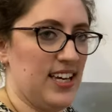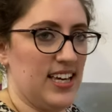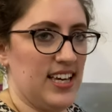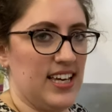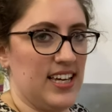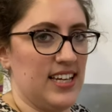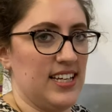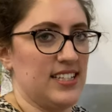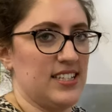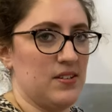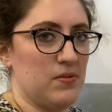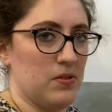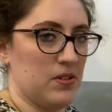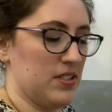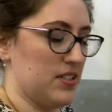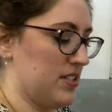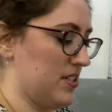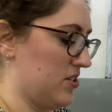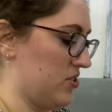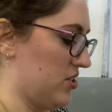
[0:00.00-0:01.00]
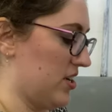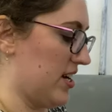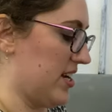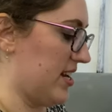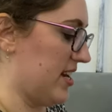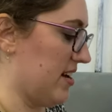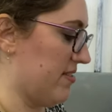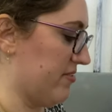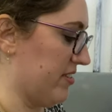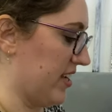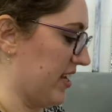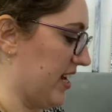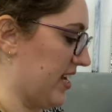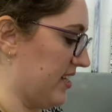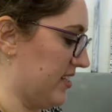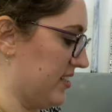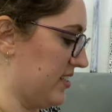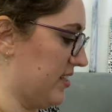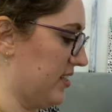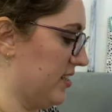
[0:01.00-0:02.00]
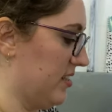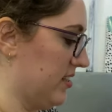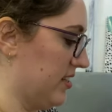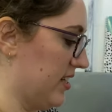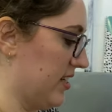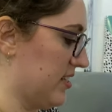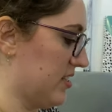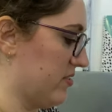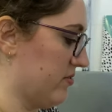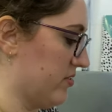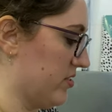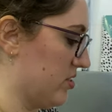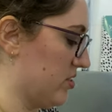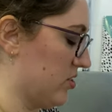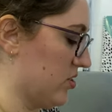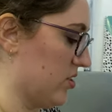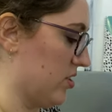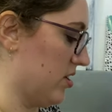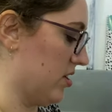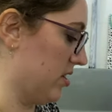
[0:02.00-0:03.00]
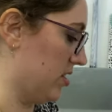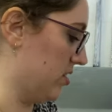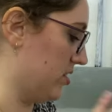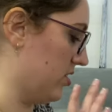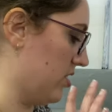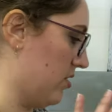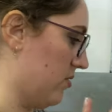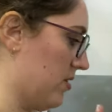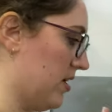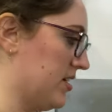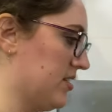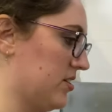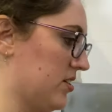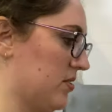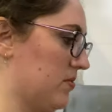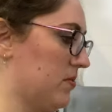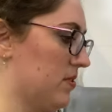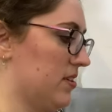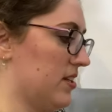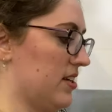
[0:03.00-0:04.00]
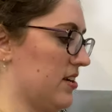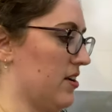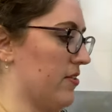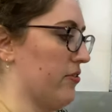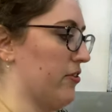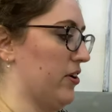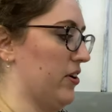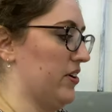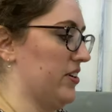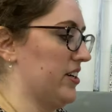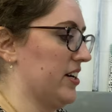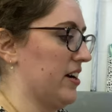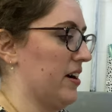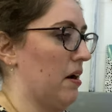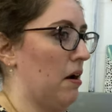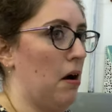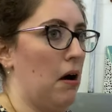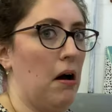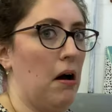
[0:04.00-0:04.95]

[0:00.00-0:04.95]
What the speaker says: easy one to try and navigate, that's for sure. No, I don't want the overlocker.